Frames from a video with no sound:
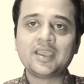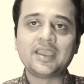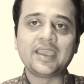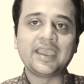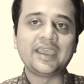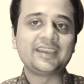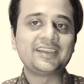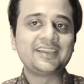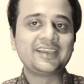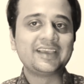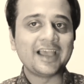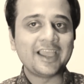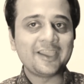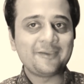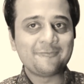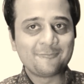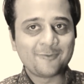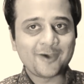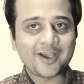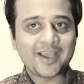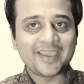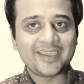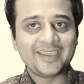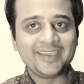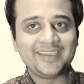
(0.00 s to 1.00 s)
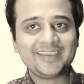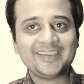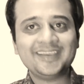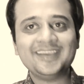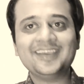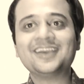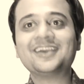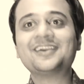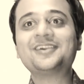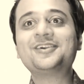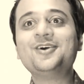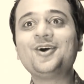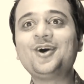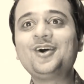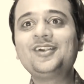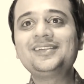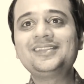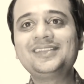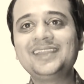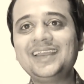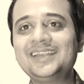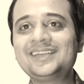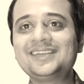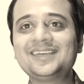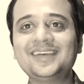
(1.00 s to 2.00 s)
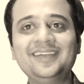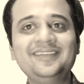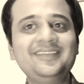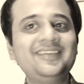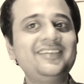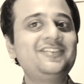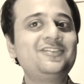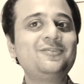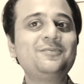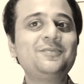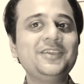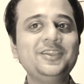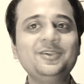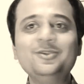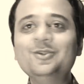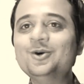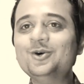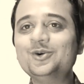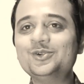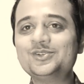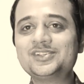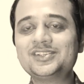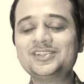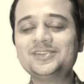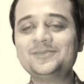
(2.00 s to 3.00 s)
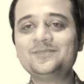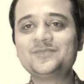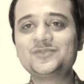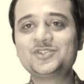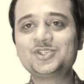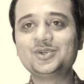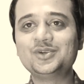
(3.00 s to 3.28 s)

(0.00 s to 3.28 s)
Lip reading: And guy Y got that 100 rupee note.